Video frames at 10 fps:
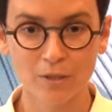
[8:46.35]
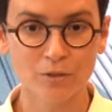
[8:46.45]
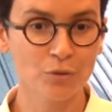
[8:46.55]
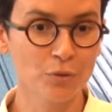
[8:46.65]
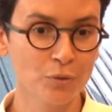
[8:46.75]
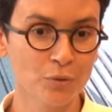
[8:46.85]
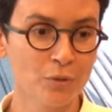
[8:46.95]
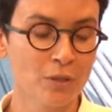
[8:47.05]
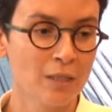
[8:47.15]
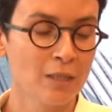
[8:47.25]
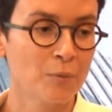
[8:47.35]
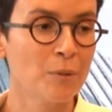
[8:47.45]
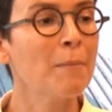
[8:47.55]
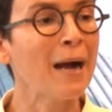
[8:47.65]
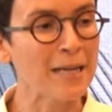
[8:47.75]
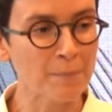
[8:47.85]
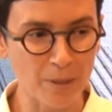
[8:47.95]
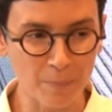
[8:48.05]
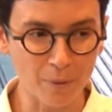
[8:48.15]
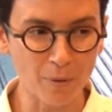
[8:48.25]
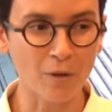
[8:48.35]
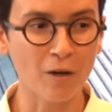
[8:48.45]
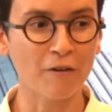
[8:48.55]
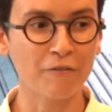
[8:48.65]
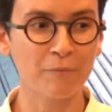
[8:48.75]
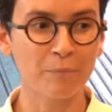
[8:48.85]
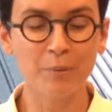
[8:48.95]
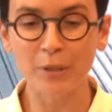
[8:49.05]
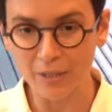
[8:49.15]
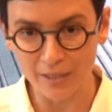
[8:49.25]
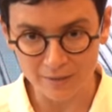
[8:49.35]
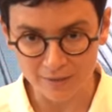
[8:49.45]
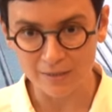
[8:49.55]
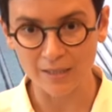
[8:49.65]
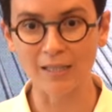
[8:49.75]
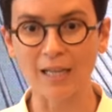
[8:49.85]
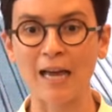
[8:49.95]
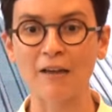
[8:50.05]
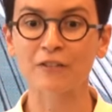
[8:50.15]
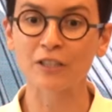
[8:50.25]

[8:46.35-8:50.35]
to remind people of beauties in life,